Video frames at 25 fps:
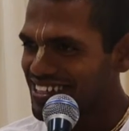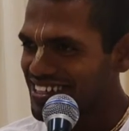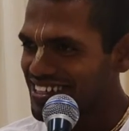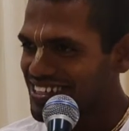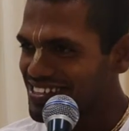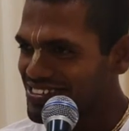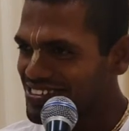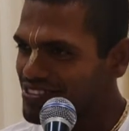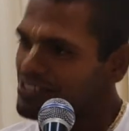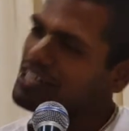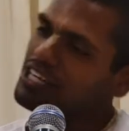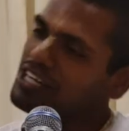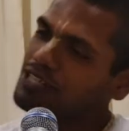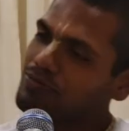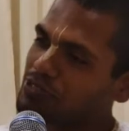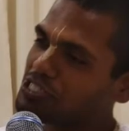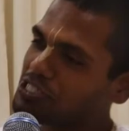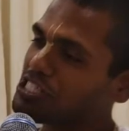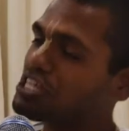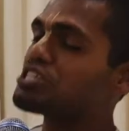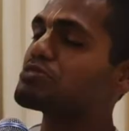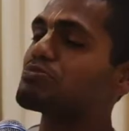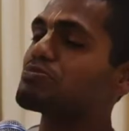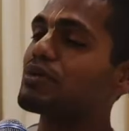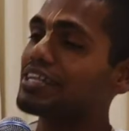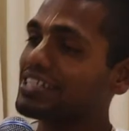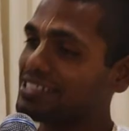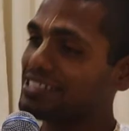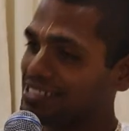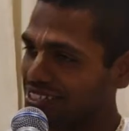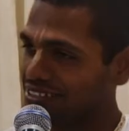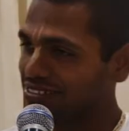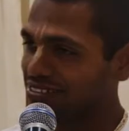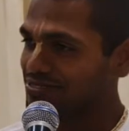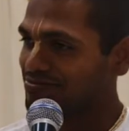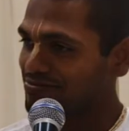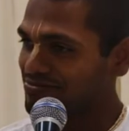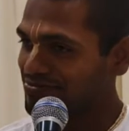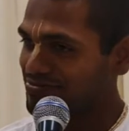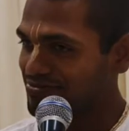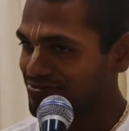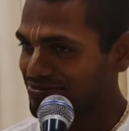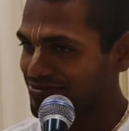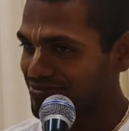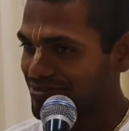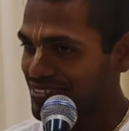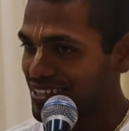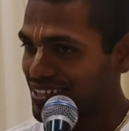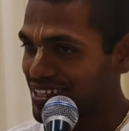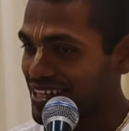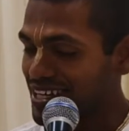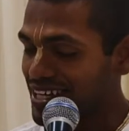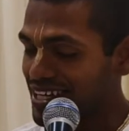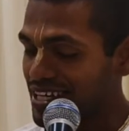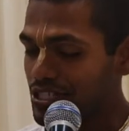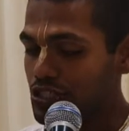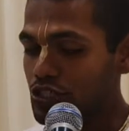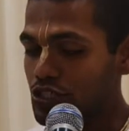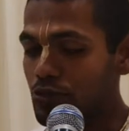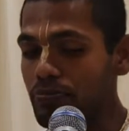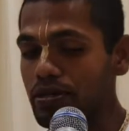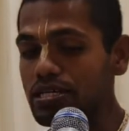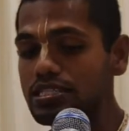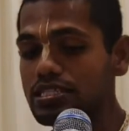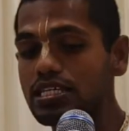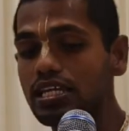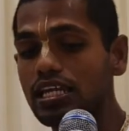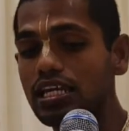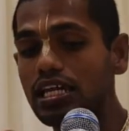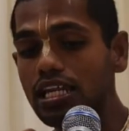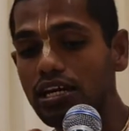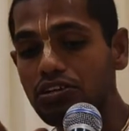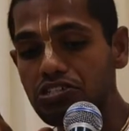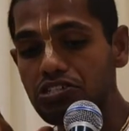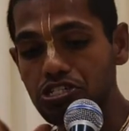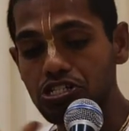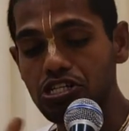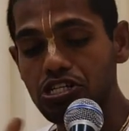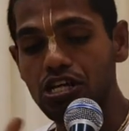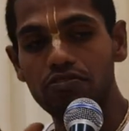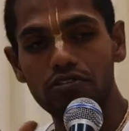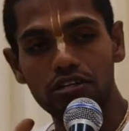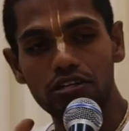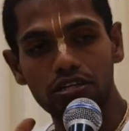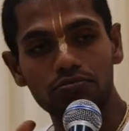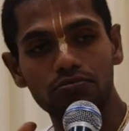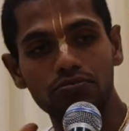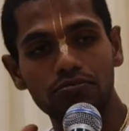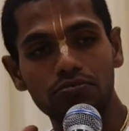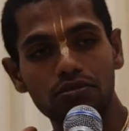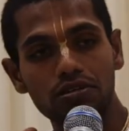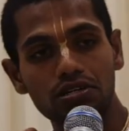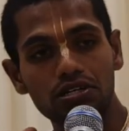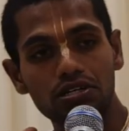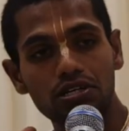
So let me change my desire. So basically our shravanam,